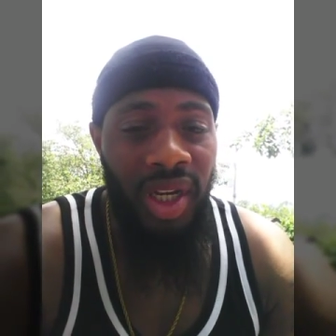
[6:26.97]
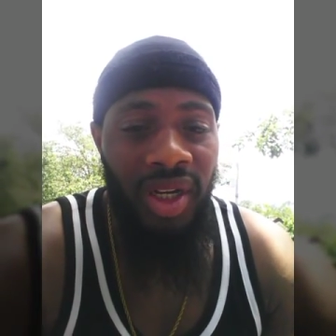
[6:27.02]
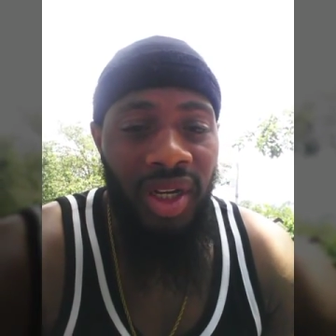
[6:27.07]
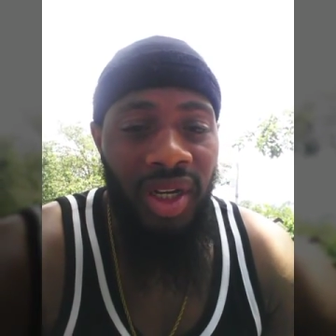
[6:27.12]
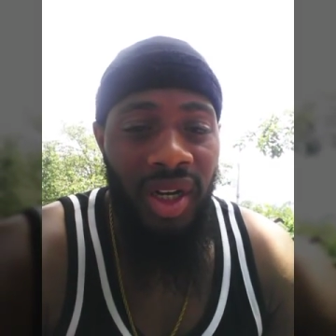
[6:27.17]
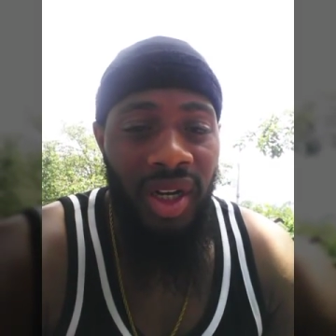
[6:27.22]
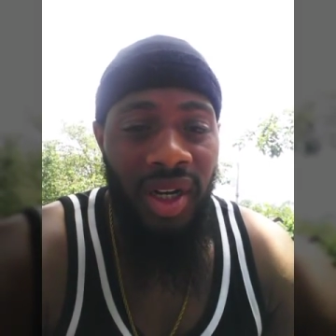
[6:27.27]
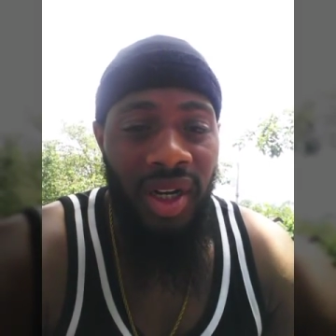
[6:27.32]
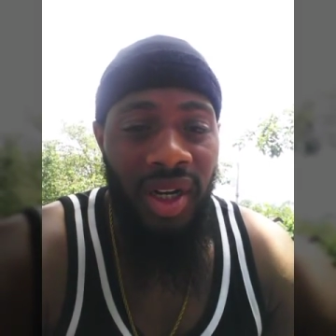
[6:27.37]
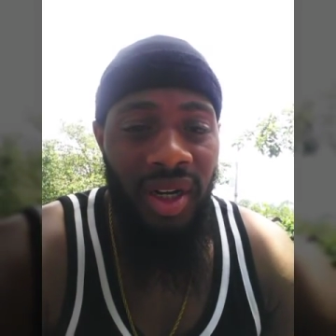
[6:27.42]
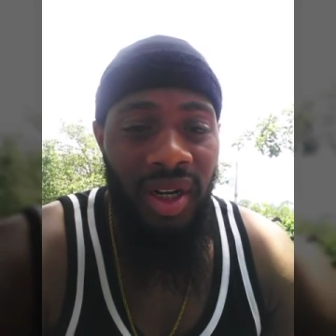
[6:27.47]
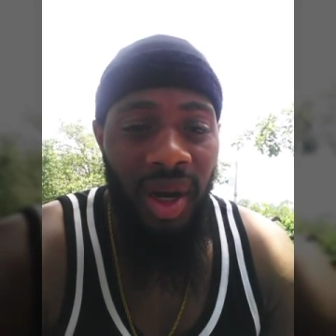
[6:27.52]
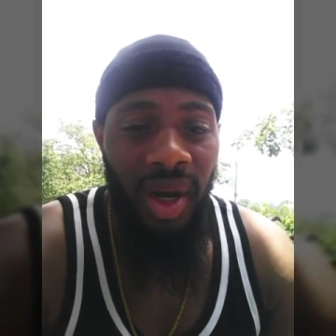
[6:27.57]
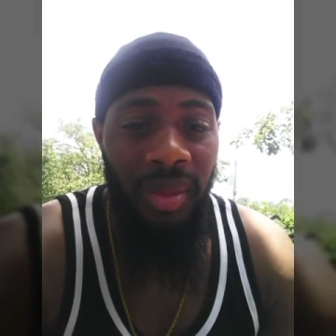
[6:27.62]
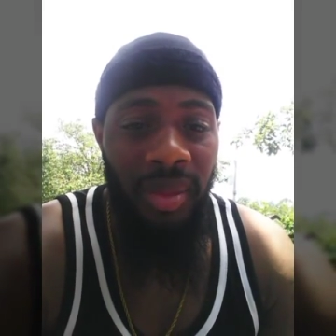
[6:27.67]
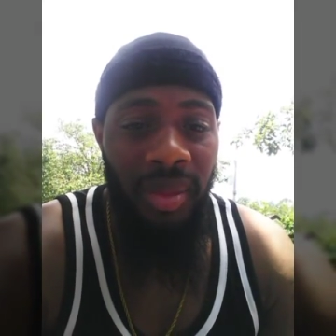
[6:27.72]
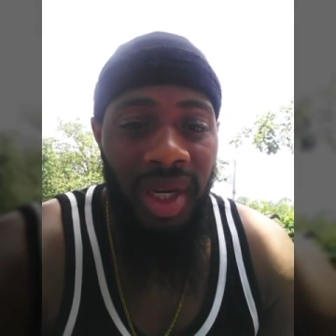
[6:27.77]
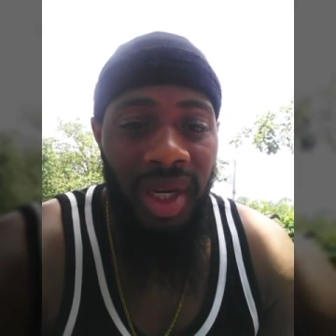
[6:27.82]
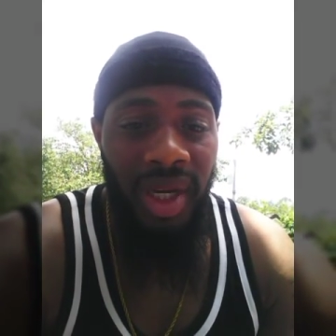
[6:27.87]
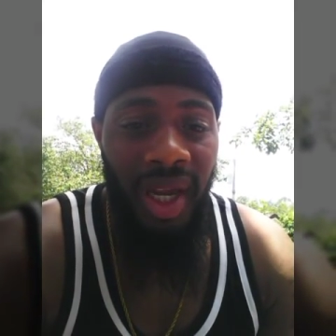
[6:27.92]
a
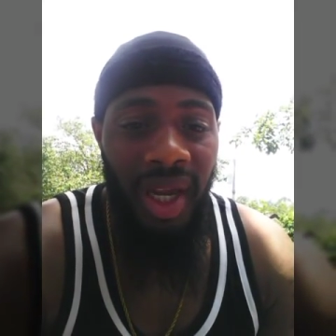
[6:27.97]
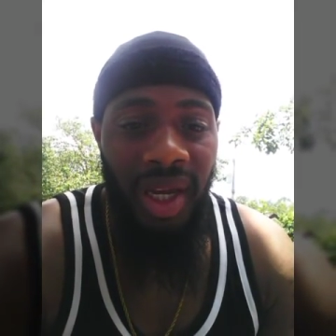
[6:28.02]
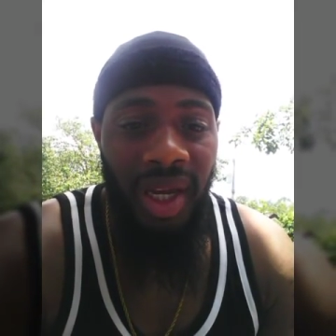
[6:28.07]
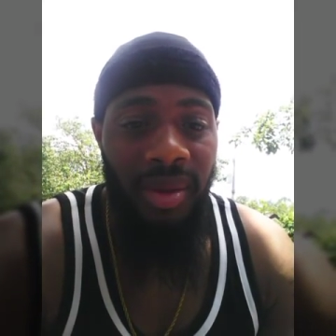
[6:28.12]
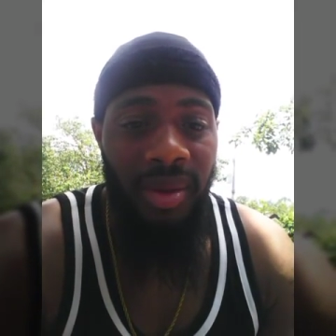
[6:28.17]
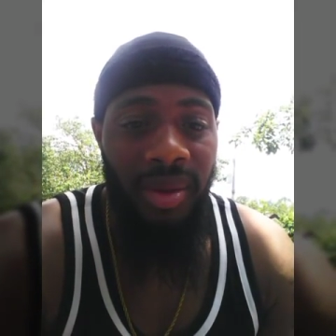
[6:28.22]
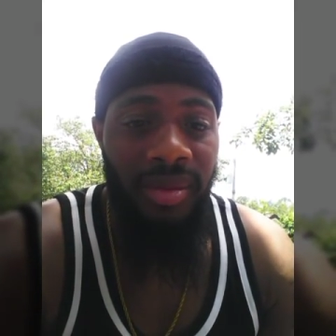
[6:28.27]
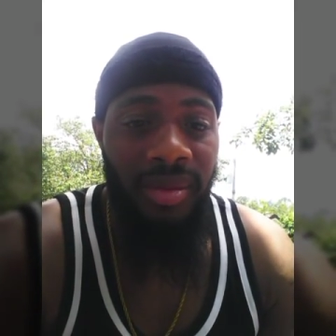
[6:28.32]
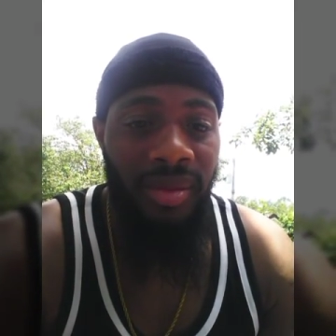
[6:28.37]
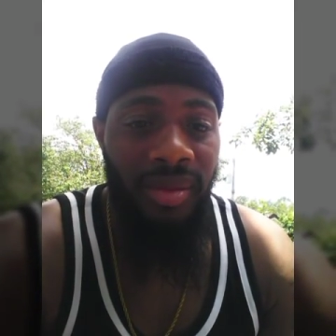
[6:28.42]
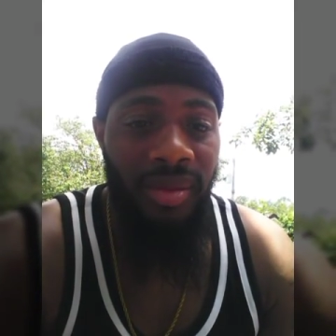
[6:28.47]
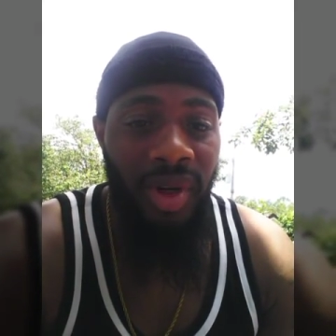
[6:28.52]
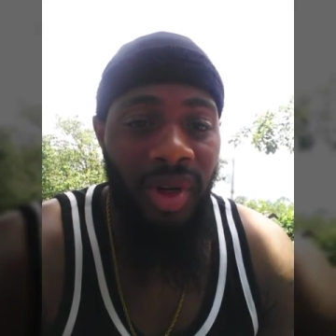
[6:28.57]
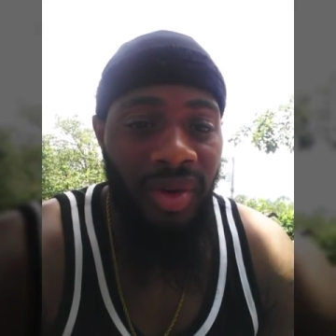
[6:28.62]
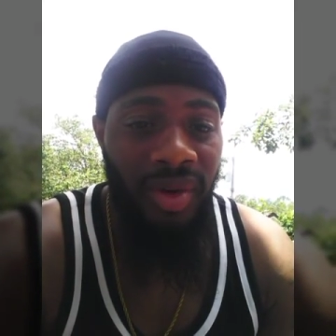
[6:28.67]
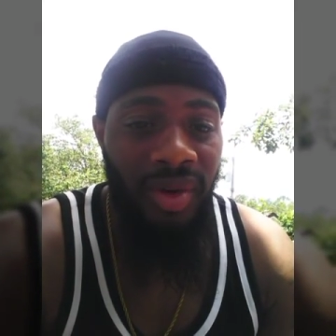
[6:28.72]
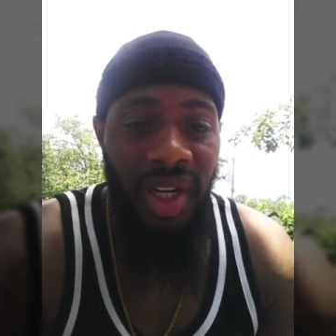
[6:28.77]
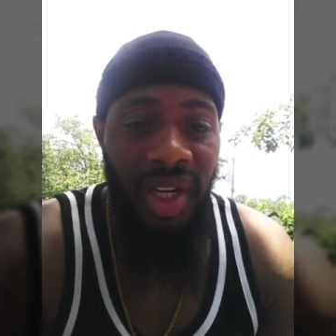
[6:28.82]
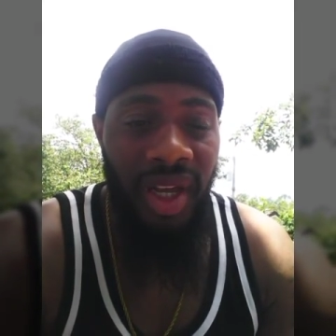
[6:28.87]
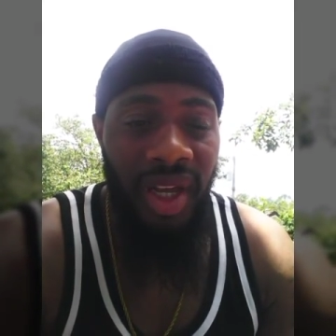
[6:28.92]
big name. We
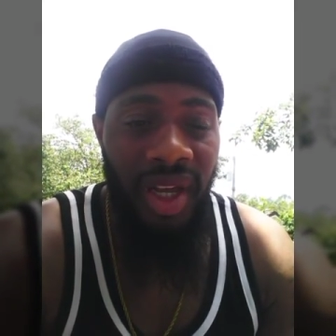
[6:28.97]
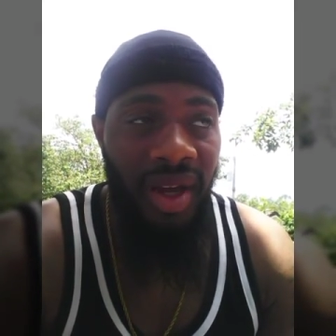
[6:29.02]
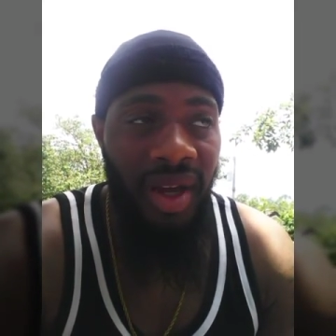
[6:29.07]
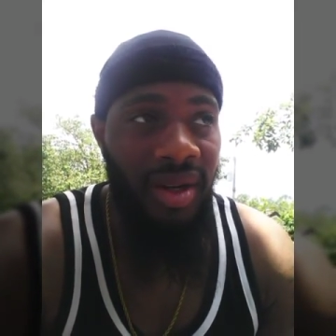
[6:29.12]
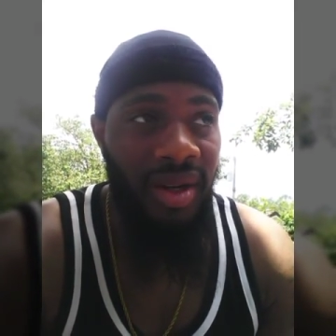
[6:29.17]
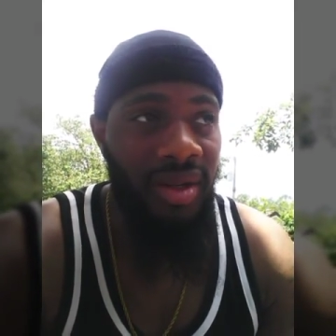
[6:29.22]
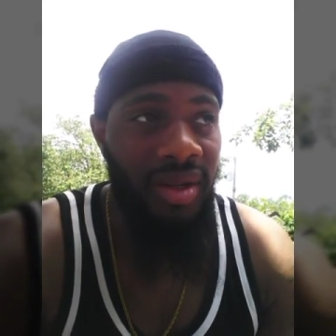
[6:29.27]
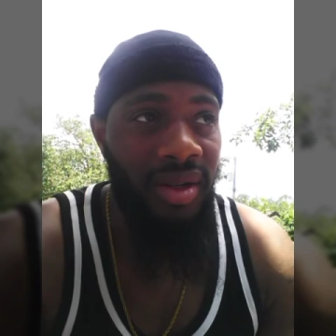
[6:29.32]
don't need that.